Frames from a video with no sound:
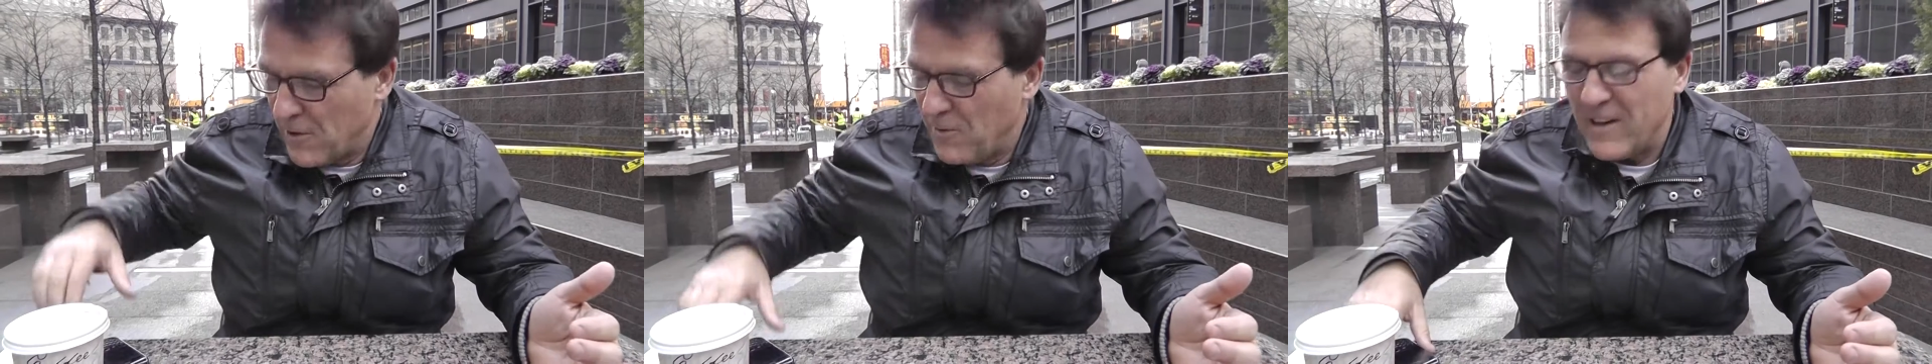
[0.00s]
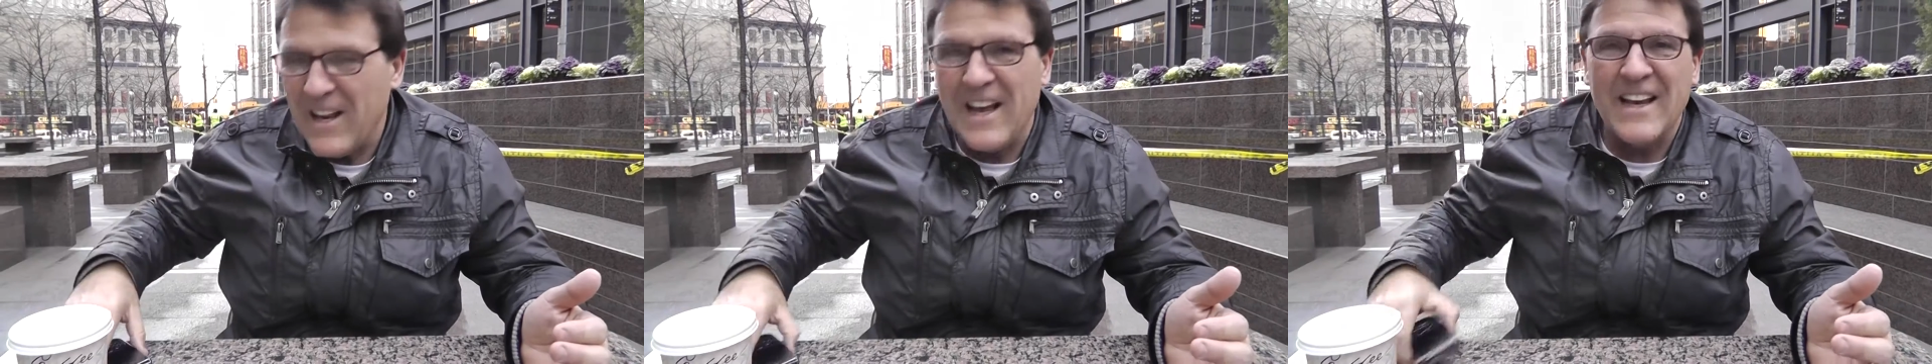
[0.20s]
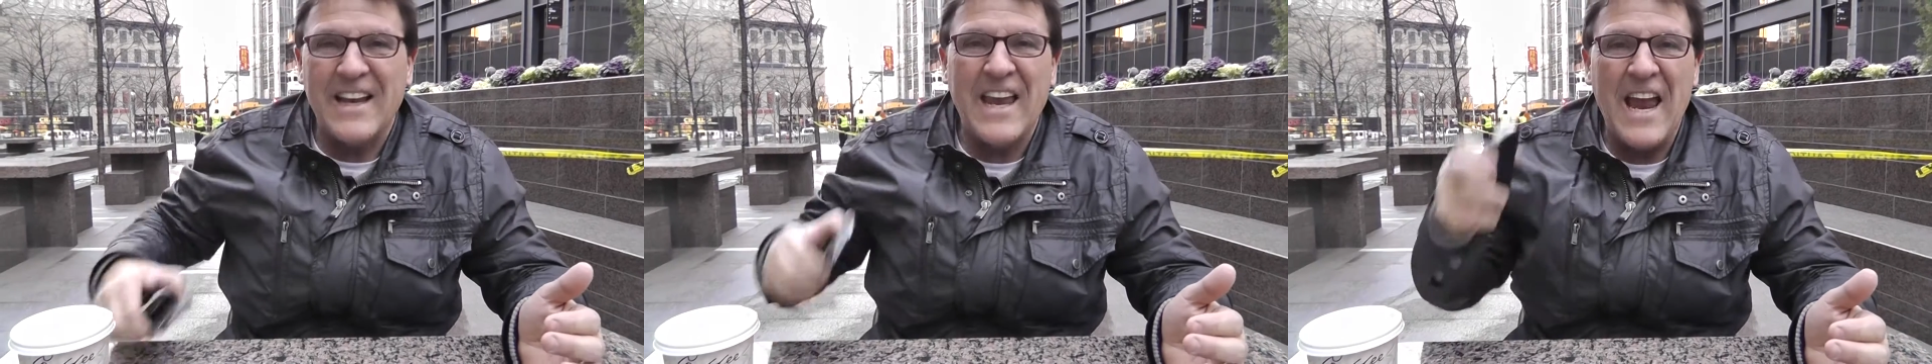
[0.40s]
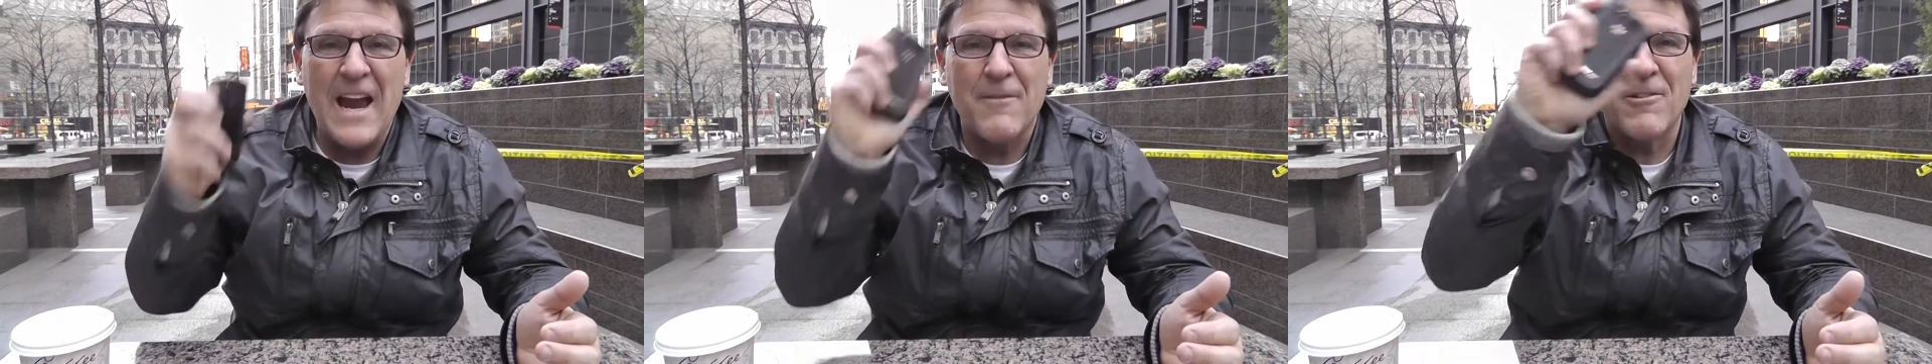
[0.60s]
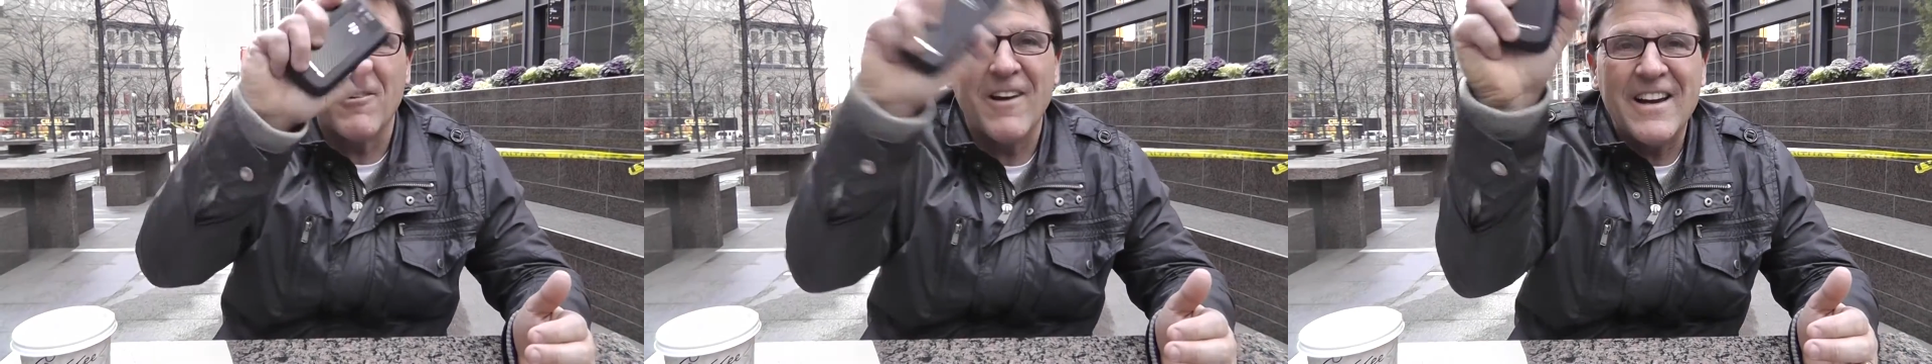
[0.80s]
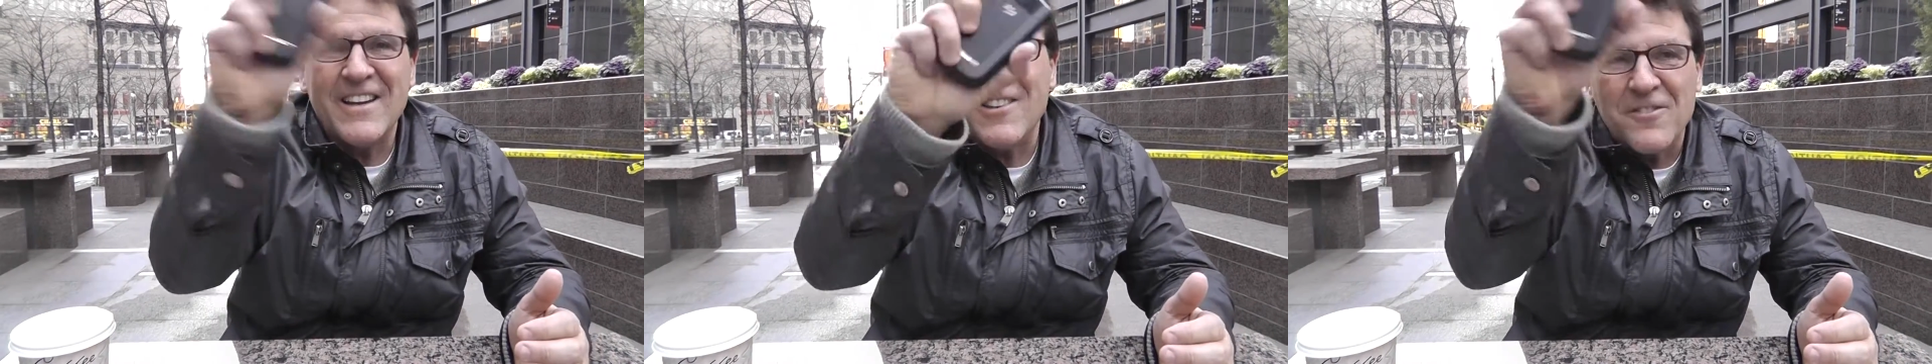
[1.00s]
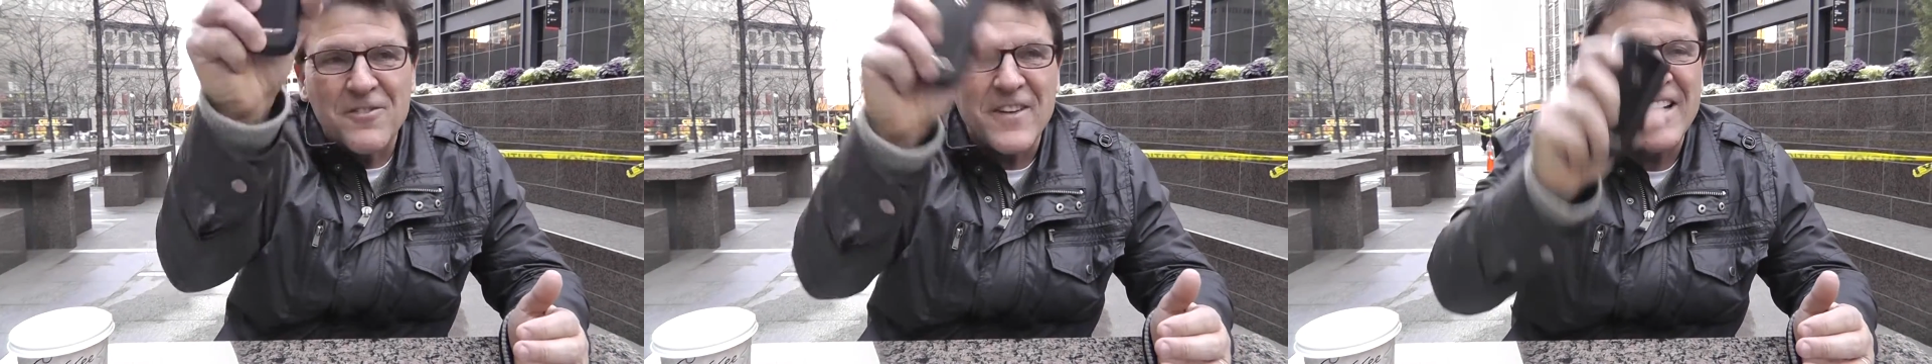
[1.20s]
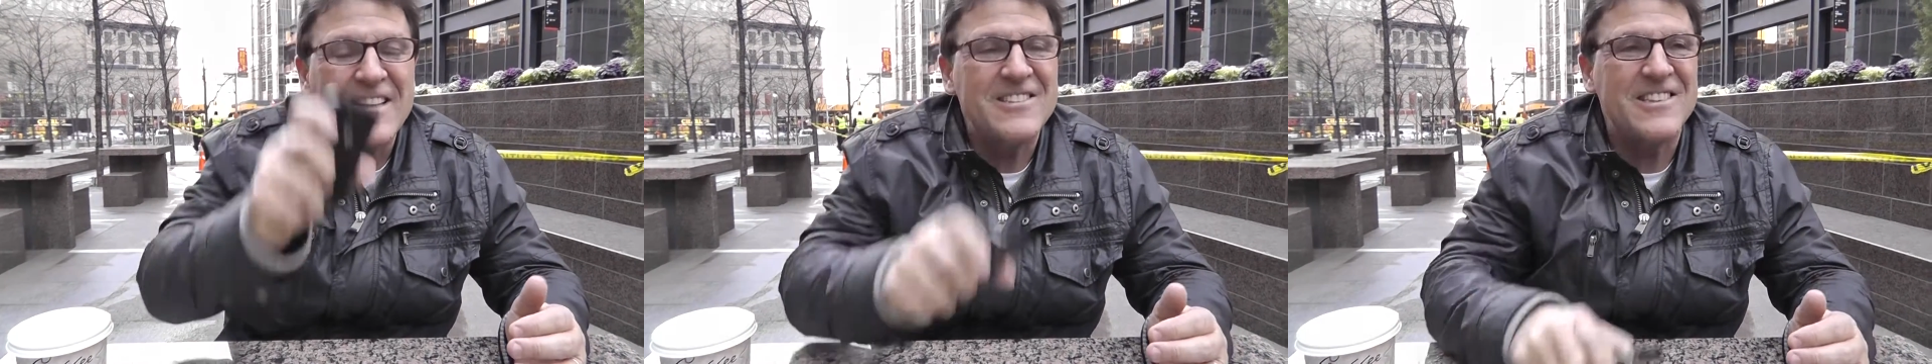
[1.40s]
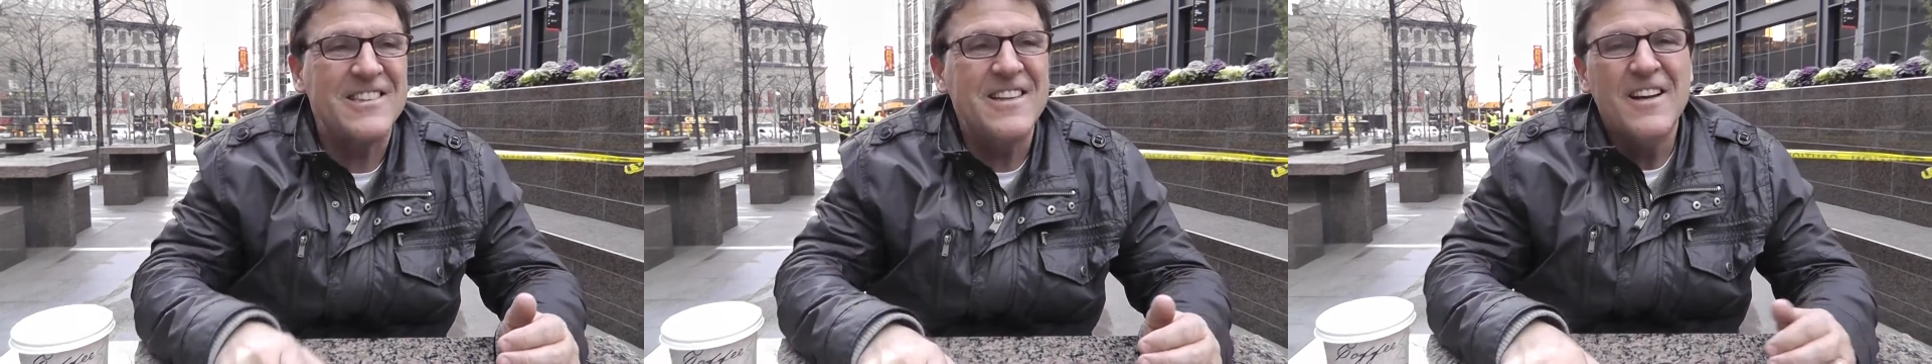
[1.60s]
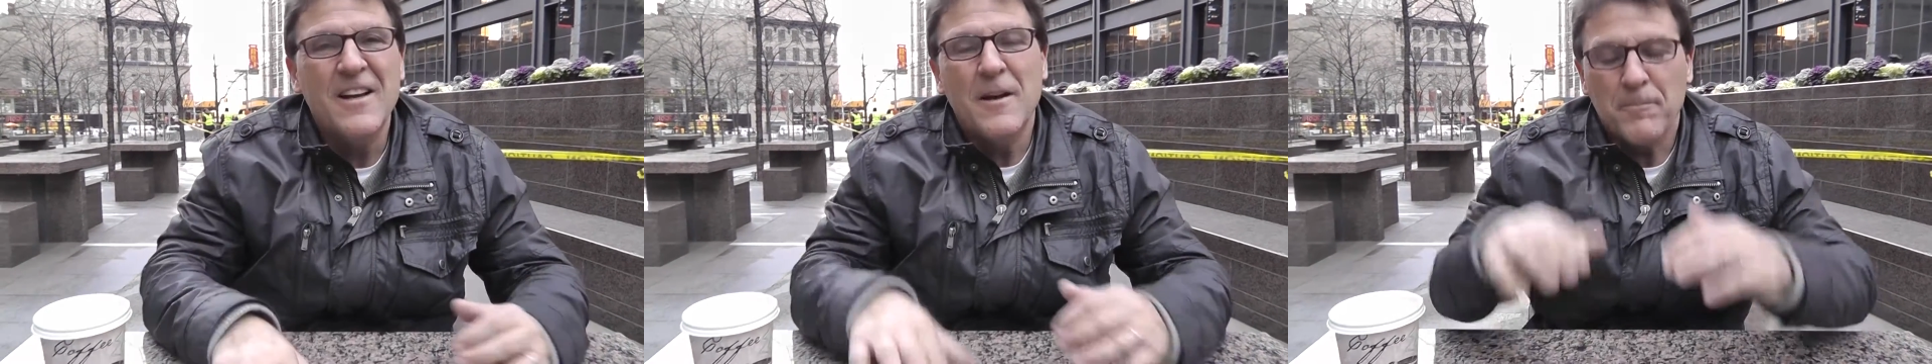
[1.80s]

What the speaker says: everyone had a camera right in your face, and